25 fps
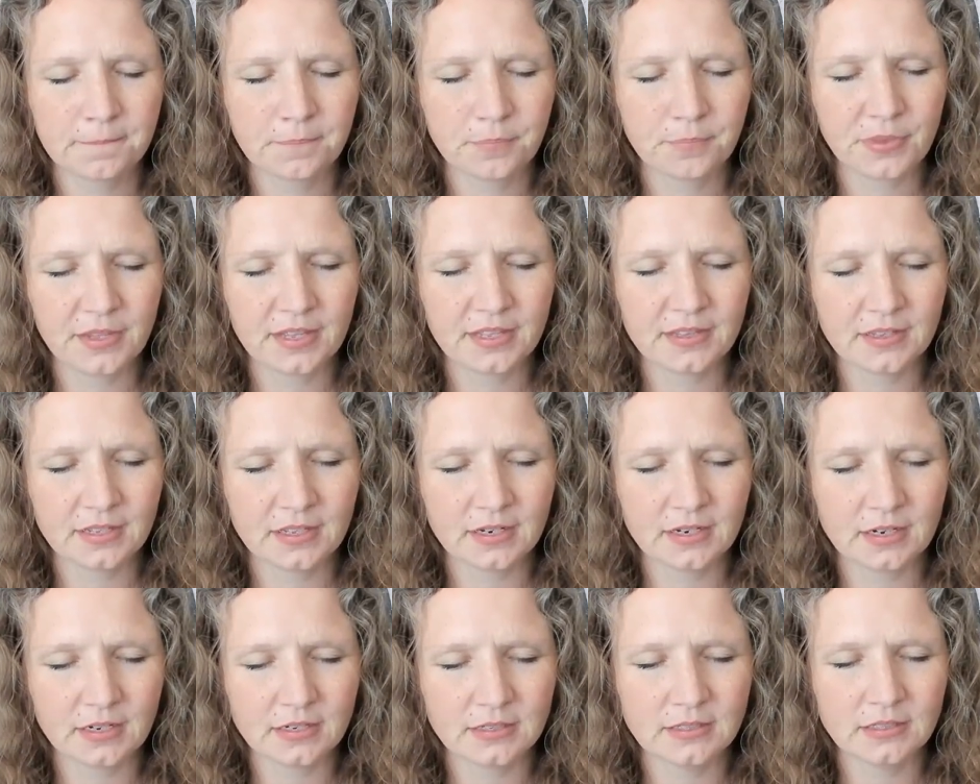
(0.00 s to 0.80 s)
And
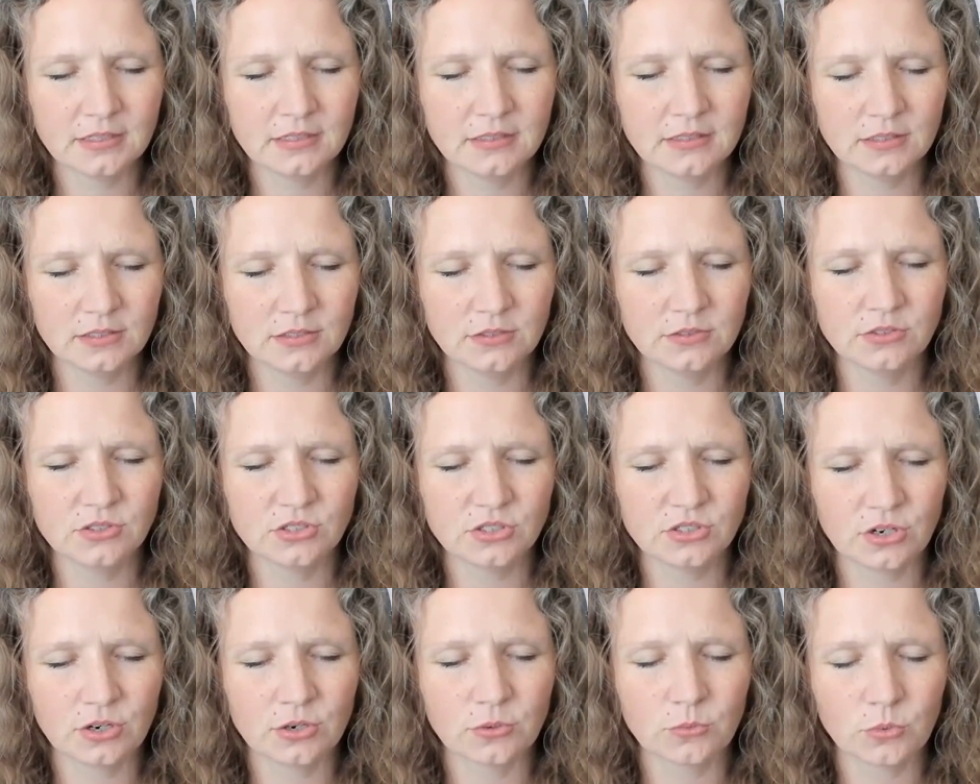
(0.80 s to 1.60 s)
then I need to
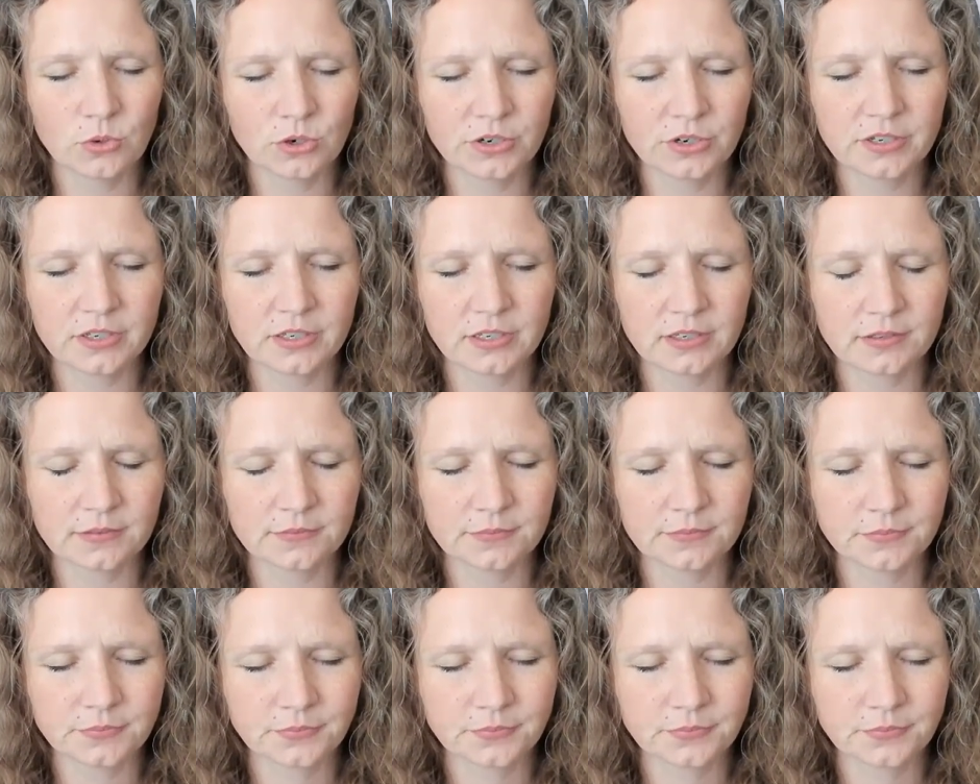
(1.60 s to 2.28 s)
start working.